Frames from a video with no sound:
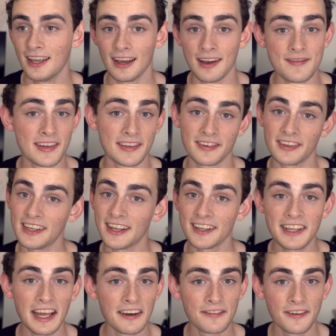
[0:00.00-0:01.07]
I'm just really
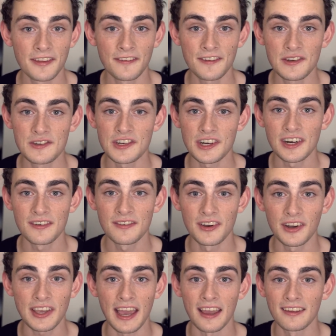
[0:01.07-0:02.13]
excited for the future.
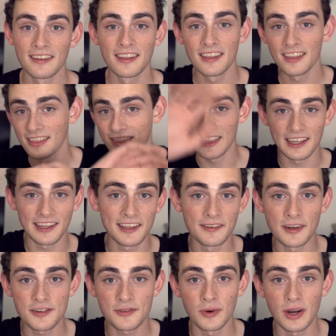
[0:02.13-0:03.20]
Okay, thank you so
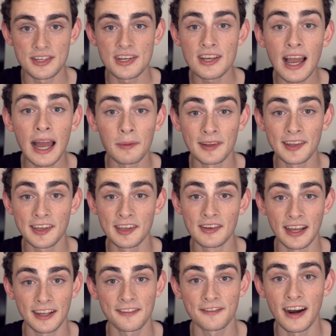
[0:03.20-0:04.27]
much for watching. I will see you next